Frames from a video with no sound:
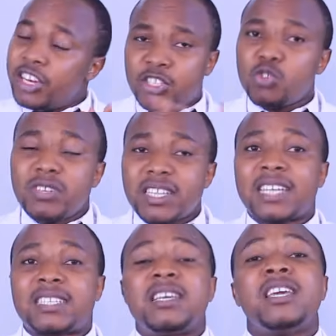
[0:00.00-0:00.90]
it's not
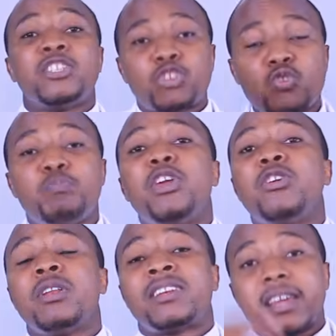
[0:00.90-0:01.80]
that it should
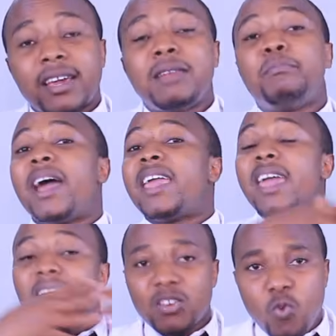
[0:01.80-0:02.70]
be taken by
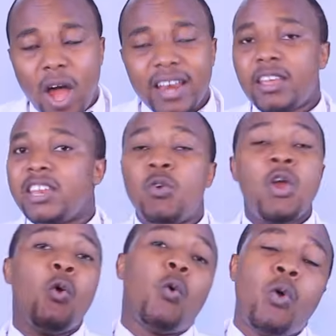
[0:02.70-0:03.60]
anyone,
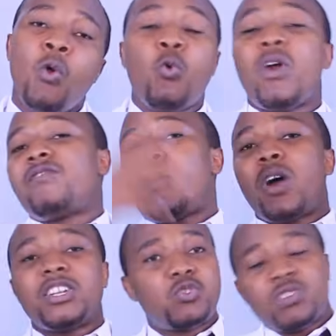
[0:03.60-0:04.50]
whoever
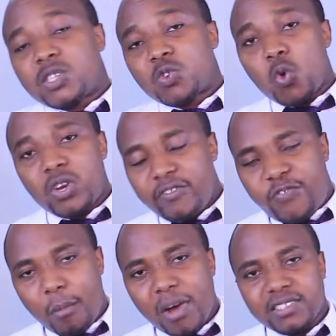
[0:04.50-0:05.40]
wants to just go to the
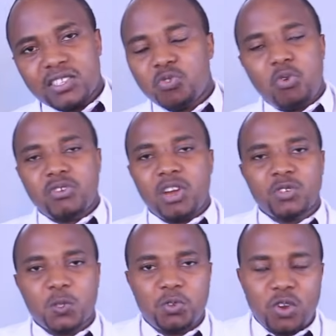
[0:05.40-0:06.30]
pharmacy, you go to the
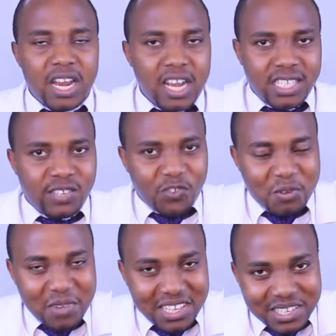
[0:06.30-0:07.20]
hospital and ask for
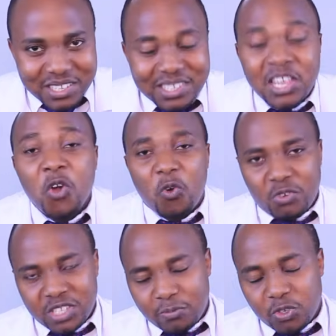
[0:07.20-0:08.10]
emergency
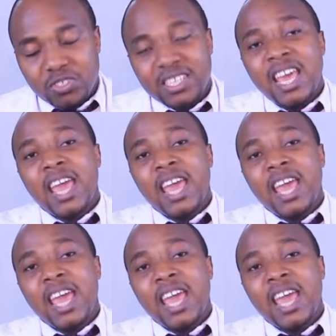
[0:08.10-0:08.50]
contraceptions.